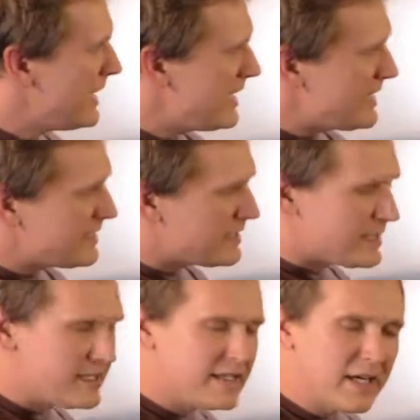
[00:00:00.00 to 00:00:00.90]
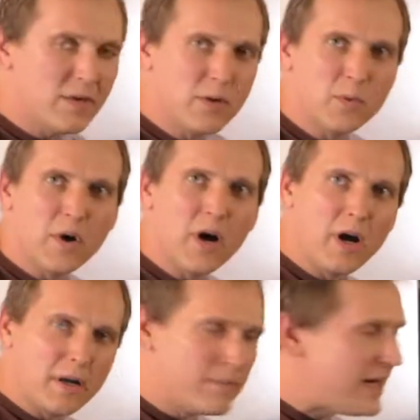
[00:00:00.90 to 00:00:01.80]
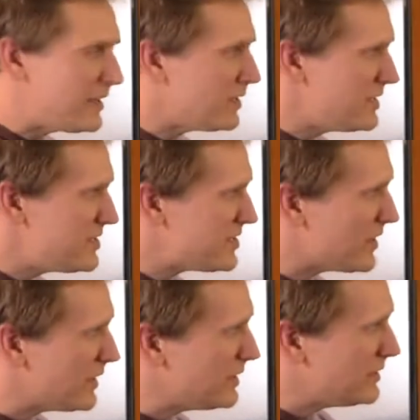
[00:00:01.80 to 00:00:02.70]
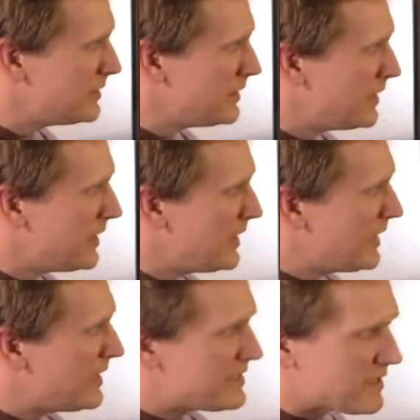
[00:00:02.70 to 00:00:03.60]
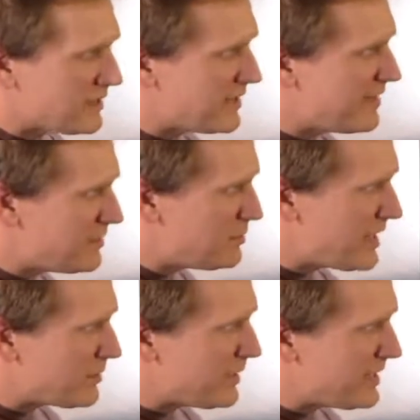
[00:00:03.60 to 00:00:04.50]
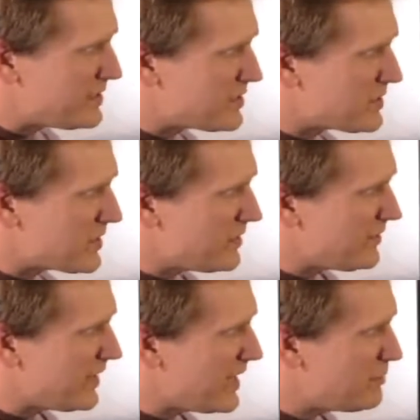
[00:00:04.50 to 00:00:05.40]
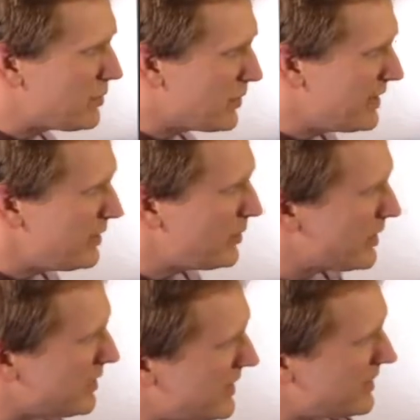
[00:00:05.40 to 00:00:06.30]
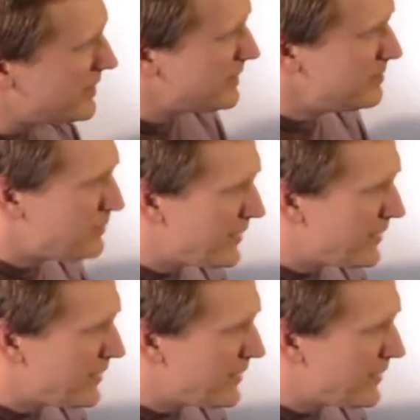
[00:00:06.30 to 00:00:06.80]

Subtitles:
And the download will automatically start. It's 11 megabytes. It's going to fly pretty quickly here.